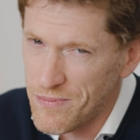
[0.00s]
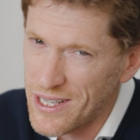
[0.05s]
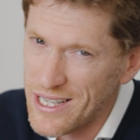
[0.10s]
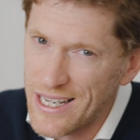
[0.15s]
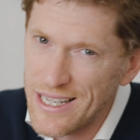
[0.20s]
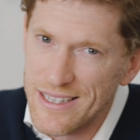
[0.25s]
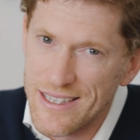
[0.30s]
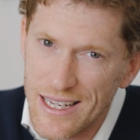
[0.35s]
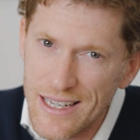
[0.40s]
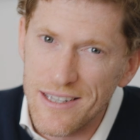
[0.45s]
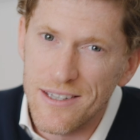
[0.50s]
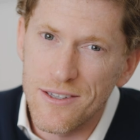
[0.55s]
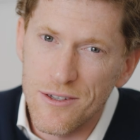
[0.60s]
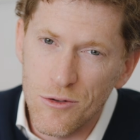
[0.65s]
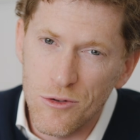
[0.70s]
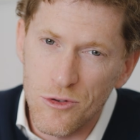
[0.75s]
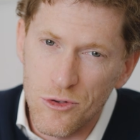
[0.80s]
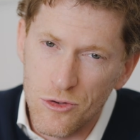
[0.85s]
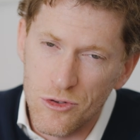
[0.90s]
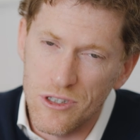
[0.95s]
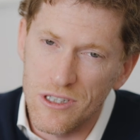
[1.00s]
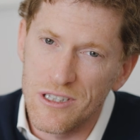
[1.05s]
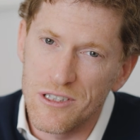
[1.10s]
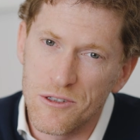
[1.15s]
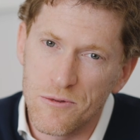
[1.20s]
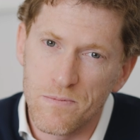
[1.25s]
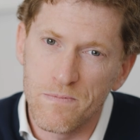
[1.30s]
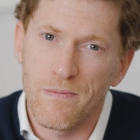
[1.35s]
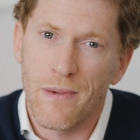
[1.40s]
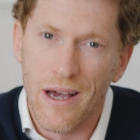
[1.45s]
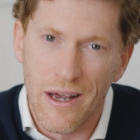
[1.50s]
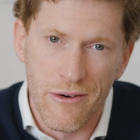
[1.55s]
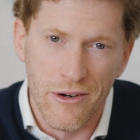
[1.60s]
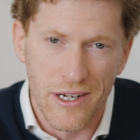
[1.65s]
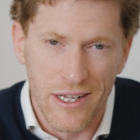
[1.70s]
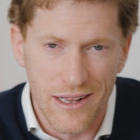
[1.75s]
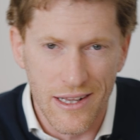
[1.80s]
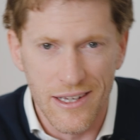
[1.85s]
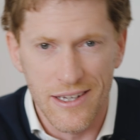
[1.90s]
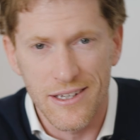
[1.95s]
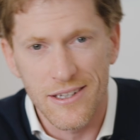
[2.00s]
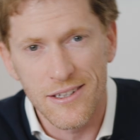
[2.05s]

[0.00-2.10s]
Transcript: but I tend to use it sparingly,